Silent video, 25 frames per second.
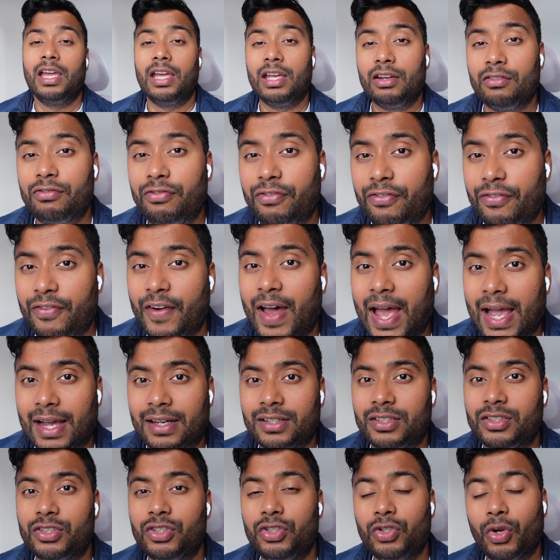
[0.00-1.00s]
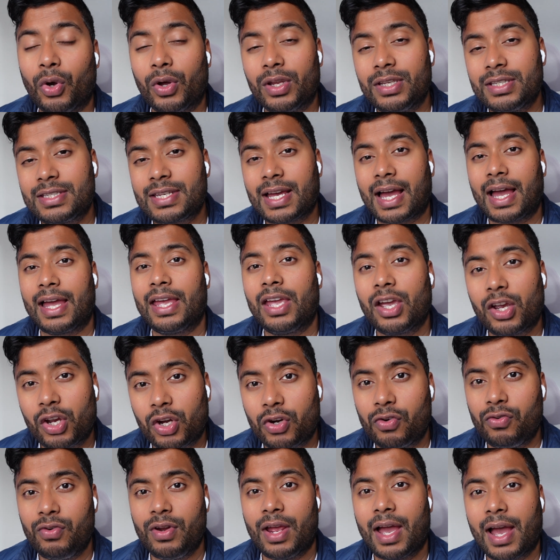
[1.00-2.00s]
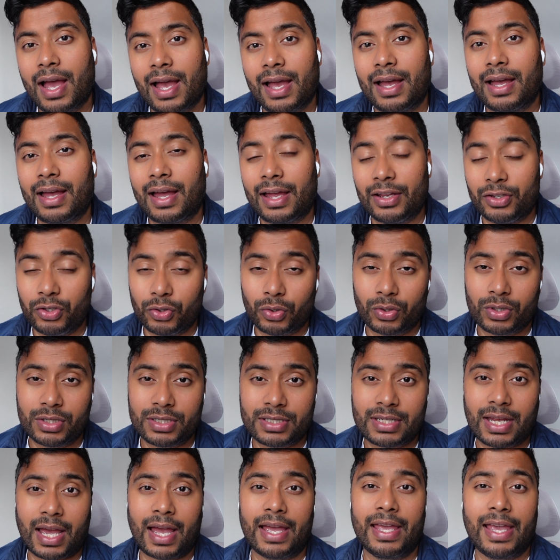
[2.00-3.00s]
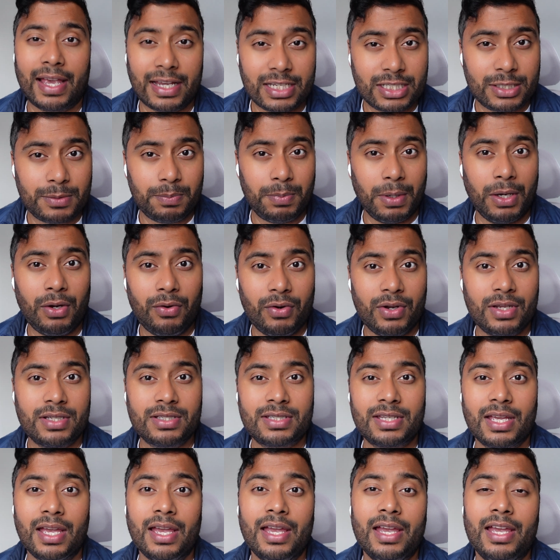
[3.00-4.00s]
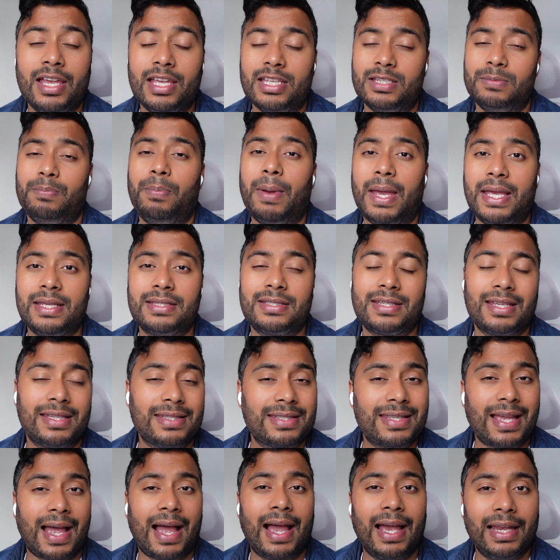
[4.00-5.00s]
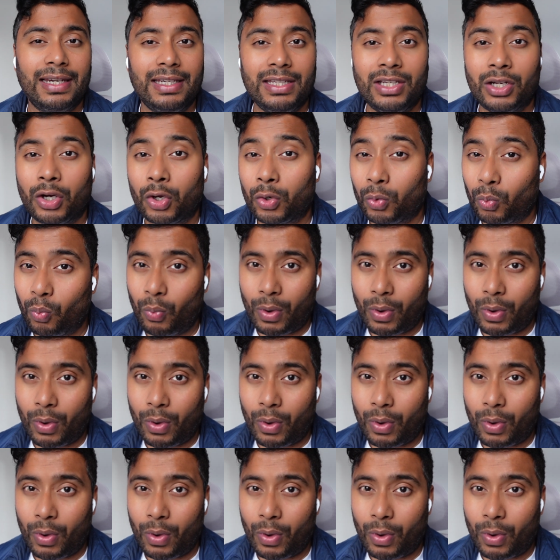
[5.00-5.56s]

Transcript: In fact, your entire career and your entire experience is based entirely on